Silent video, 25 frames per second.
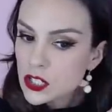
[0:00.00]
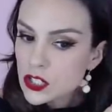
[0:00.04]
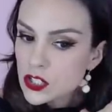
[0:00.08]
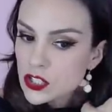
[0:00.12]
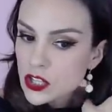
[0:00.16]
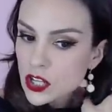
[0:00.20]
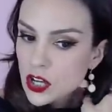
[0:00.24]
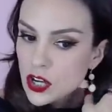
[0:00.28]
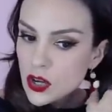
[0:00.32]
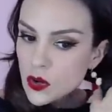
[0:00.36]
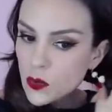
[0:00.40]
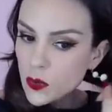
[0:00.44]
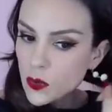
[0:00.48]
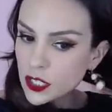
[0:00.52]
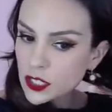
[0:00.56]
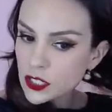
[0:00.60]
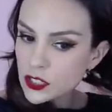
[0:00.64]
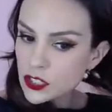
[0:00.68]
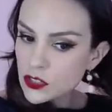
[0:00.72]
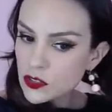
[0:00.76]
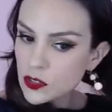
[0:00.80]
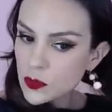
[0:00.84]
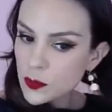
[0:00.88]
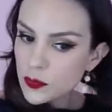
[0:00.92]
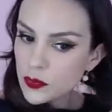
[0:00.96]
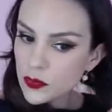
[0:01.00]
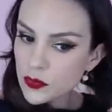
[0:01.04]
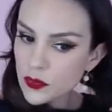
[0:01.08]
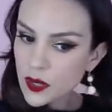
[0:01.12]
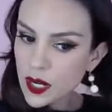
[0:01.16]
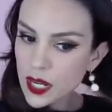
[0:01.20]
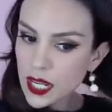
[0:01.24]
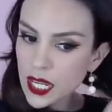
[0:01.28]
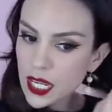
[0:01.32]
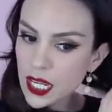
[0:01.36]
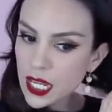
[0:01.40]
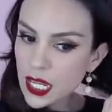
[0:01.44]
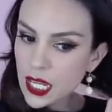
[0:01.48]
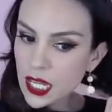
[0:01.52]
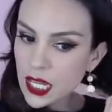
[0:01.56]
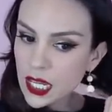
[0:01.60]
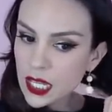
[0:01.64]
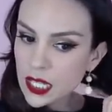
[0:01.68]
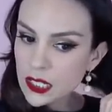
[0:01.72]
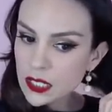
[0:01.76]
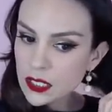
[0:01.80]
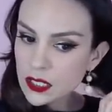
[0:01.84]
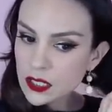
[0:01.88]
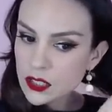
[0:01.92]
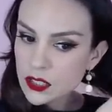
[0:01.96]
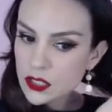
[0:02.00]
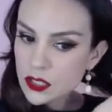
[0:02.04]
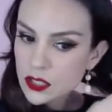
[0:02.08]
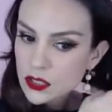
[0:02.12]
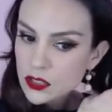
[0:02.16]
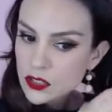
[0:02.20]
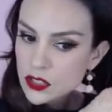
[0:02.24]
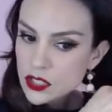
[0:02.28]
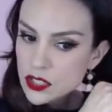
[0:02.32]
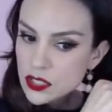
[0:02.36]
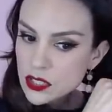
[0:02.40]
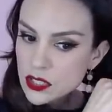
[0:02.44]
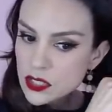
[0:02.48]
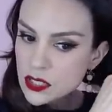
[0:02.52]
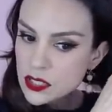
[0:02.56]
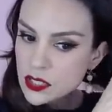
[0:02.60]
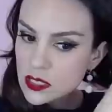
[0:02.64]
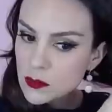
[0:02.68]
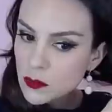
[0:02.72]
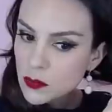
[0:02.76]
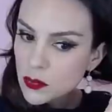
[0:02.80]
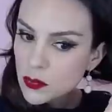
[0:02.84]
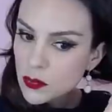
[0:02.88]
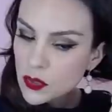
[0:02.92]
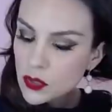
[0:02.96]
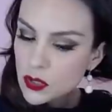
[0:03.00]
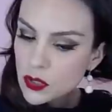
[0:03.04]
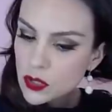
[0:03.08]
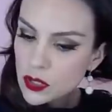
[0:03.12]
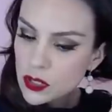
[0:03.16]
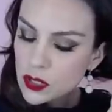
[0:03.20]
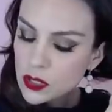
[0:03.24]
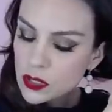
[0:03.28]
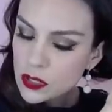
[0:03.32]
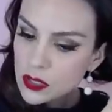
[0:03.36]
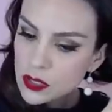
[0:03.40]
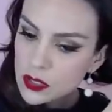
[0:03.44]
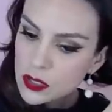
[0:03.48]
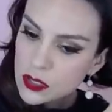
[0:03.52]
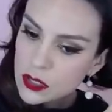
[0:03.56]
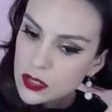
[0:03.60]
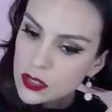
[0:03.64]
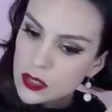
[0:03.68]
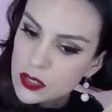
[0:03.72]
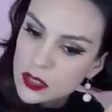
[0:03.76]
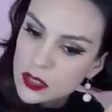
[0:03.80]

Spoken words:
So we're going to do a braid, just a simple.